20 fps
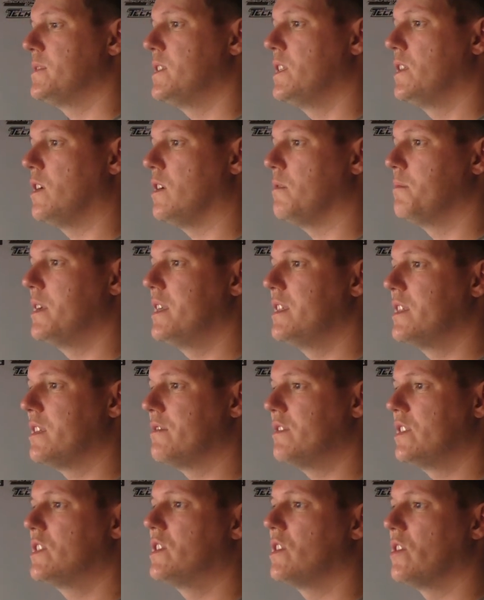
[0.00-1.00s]
You know what I mean?
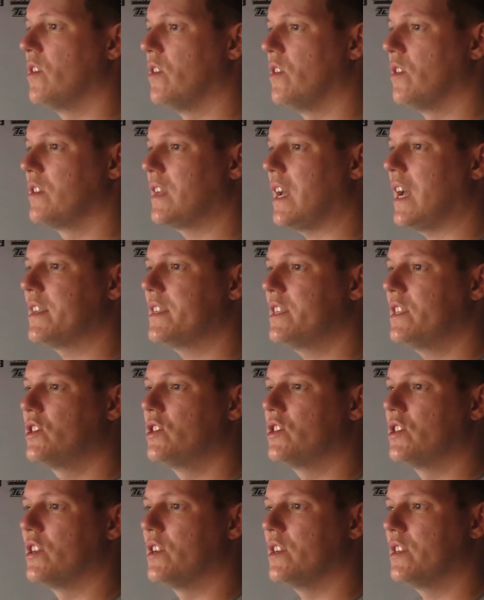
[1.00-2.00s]
There is the old
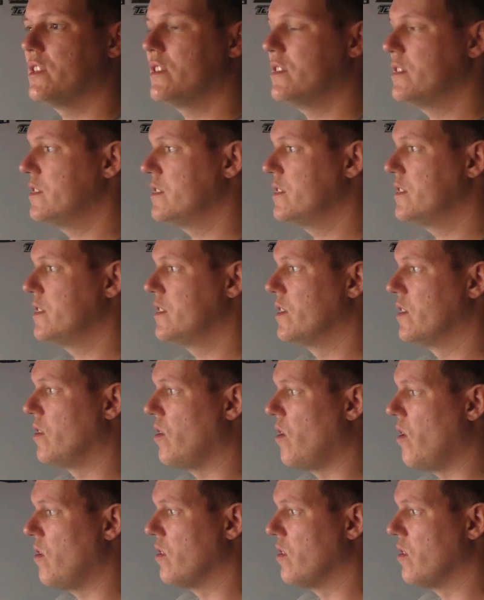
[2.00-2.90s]
adage that, you know,